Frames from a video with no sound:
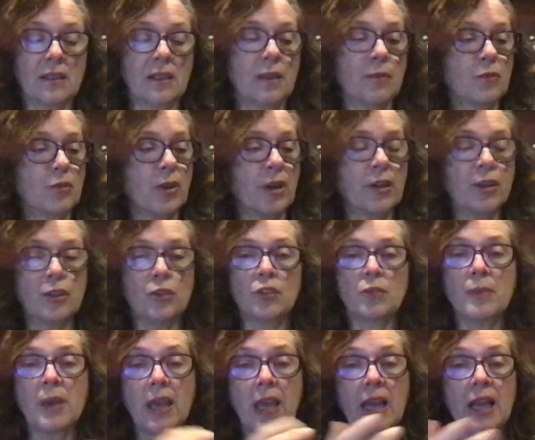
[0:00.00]
And I'm trying to use
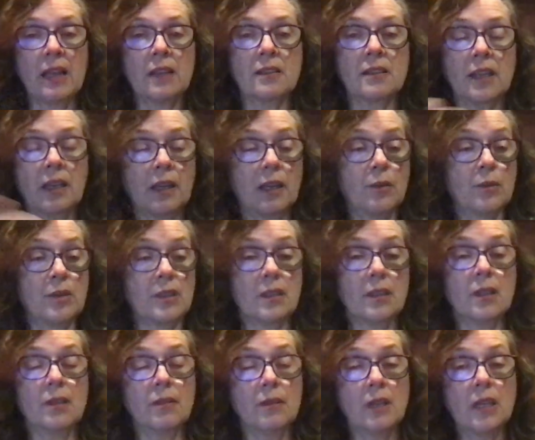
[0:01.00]
my hands like I was
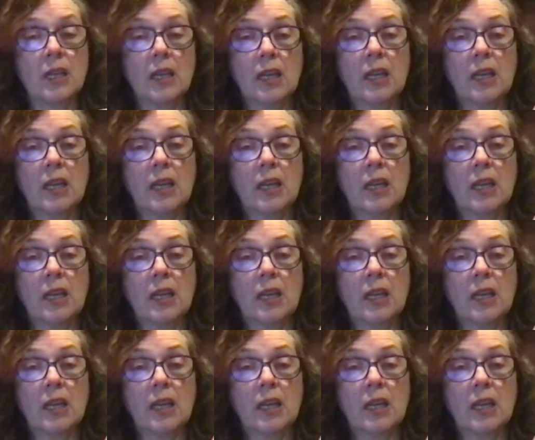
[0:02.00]
in